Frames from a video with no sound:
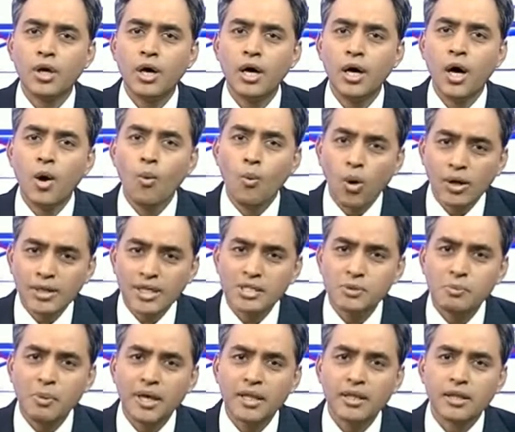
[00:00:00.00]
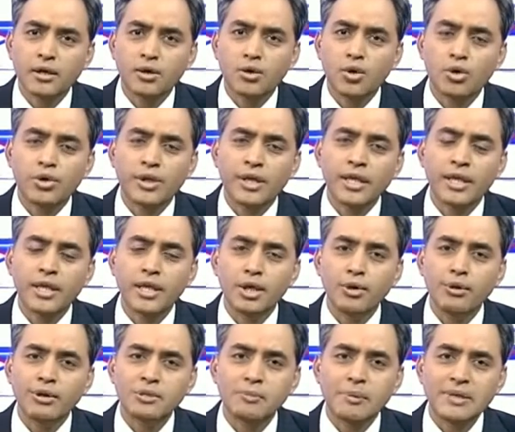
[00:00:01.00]
uh, what has been the growth in the
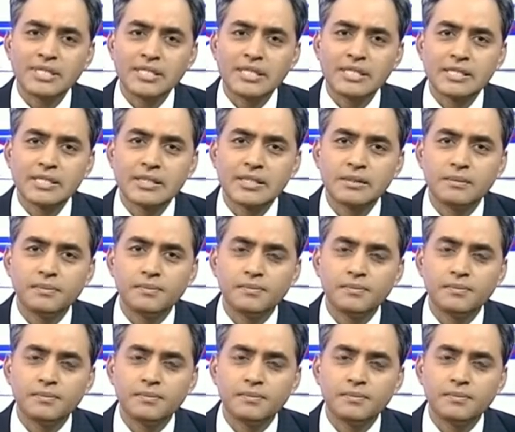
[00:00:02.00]
US business?